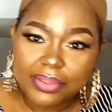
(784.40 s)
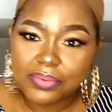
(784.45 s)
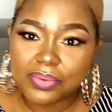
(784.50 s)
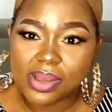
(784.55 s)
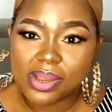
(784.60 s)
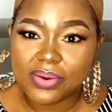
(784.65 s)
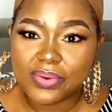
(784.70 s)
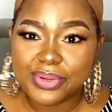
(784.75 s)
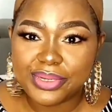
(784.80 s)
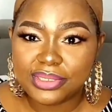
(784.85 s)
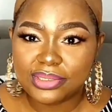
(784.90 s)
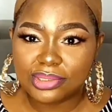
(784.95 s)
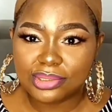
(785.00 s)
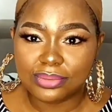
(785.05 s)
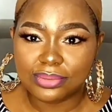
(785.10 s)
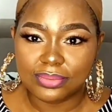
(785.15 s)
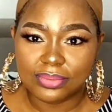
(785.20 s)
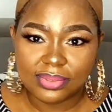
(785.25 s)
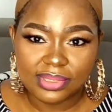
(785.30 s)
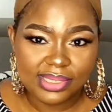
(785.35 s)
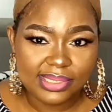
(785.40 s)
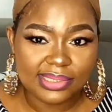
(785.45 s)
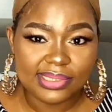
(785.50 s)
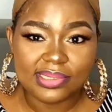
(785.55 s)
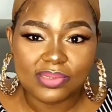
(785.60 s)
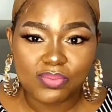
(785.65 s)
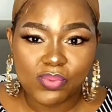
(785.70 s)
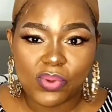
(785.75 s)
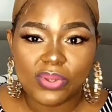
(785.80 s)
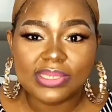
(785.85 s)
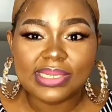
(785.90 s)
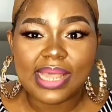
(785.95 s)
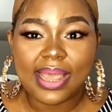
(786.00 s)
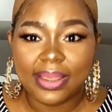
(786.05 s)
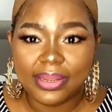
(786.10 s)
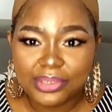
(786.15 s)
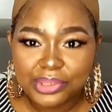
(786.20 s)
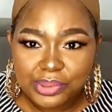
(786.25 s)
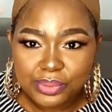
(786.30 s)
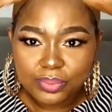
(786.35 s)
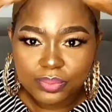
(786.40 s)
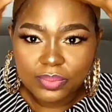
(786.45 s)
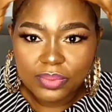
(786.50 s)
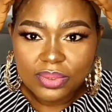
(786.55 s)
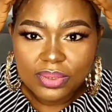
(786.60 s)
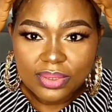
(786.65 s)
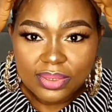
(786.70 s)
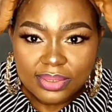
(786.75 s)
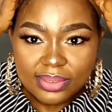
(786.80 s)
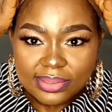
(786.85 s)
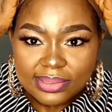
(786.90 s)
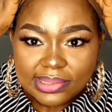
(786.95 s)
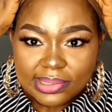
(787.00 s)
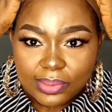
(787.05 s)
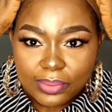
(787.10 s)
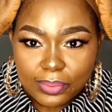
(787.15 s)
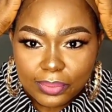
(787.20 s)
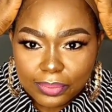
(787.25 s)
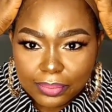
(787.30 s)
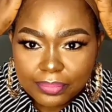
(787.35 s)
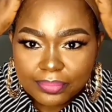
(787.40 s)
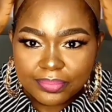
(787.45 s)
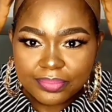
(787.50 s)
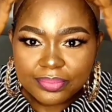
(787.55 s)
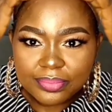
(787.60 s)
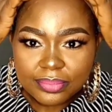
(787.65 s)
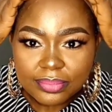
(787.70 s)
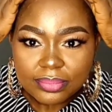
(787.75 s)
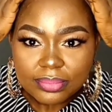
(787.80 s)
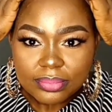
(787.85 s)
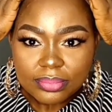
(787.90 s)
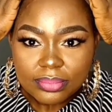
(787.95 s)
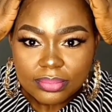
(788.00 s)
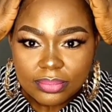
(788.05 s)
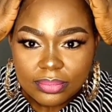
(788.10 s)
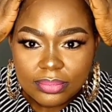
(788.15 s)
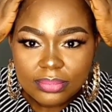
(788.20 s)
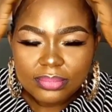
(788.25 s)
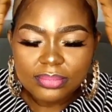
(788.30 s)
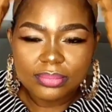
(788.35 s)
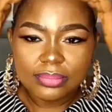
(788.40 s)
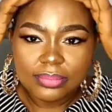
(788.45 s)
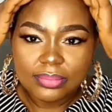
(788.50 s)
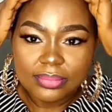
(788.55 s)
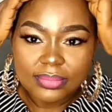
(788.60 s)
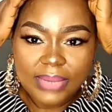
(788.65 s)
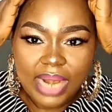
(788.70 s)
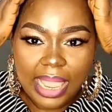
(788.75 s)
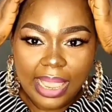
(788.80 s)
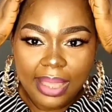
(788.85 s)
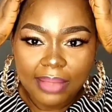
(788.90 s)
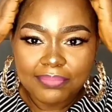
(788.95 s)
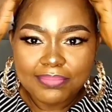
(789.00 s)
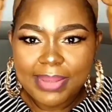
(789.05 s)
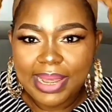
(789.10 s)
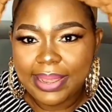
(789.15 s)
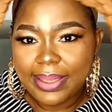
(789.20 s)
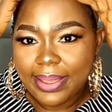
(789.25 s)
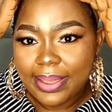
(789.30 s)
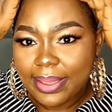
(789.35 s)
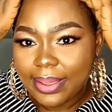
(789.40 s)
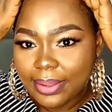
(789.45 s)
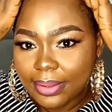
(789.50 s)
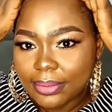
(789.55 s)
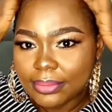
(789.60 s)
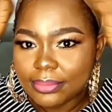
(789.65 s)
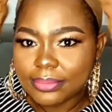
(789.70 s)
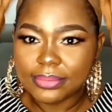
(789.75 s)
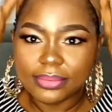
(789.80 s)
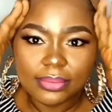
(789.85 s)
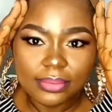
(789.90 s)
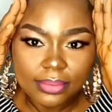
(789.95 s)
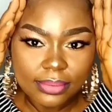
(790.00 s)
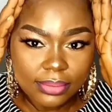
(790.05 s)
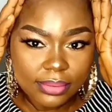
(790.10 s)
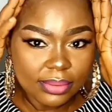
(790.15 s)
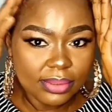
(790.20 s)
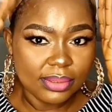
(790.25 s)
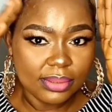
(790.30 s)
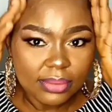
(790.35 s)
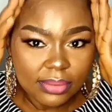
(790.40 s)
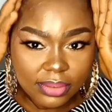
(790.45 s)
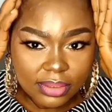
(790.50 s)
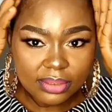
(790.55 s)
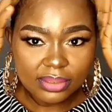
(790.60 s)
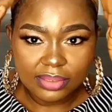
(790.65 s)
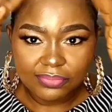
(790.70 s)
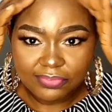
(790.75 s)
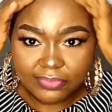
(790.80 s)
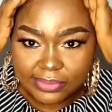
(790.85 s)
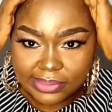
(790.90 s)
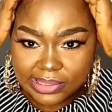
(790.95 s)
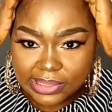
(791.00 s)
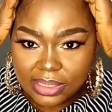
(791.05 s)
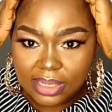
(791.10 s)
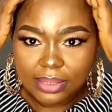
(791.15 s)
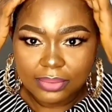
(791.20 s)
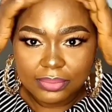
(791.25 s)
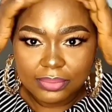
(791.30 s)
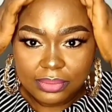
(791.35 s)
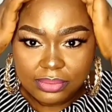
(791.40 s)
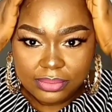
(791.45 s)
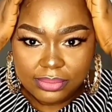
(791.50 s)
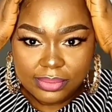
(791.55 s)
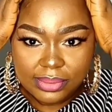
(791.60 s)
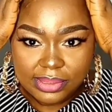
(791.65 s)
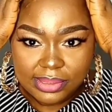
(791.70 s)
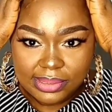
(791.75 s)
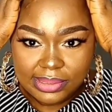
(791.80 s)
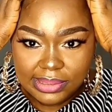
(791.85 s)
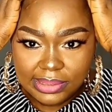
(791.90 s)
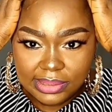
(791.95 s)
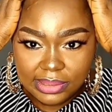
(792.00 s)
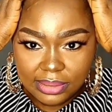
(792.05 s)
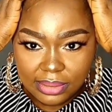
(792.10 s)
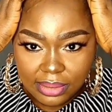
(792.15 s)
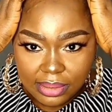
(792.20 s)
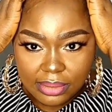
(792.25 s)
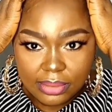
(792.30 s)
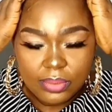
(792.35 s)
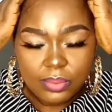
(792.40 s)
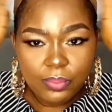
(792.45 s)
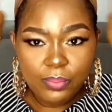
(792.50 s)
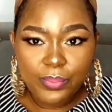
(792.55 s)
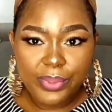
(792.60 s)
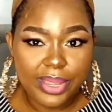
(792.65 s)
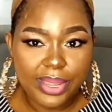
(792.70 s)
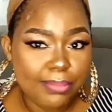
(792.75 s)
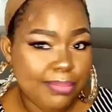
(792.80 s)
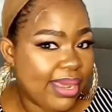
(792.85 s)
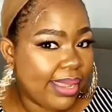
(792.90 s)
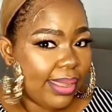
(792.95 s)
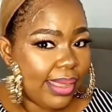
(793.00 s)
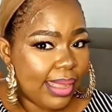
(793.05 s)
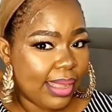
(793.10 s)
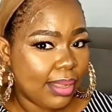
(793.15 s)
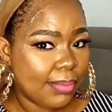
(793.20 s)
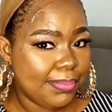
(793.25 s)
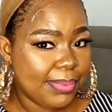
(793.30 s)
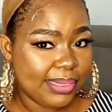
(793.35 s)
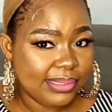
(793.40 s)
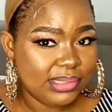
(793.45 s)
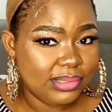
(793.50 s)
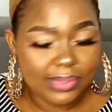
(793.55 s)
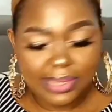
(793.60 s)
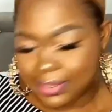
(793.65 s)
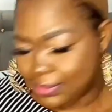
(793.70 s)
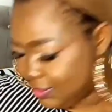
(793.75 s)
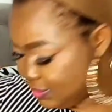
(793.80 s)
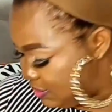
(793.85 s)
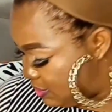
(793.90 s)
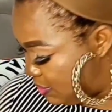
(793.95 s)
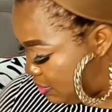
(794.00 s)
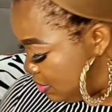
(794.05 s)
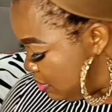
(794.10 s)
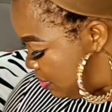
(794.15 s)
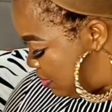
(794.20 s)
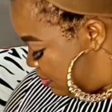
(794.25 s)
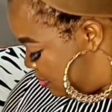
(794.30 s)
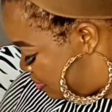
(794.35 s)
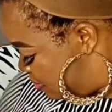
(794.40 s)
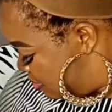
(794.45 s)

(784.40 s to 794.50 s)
you are going to. This is what I do. So I have my hair. The first thing I'll do is wear my cap, as you can see.